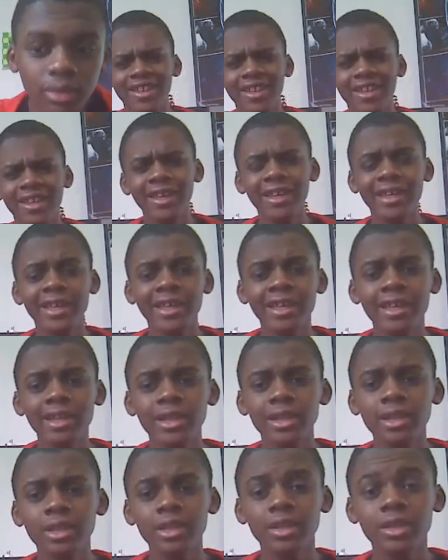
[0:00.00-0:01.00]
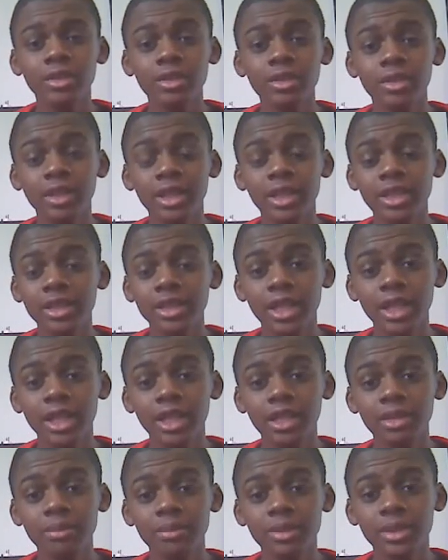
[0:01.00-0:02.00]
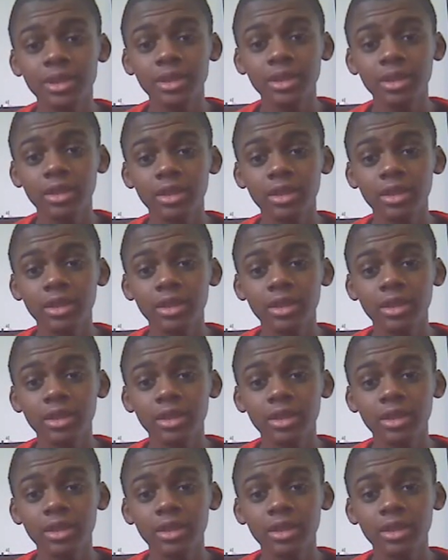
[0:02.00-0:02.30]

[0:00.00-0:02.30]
And Greg Cipes, you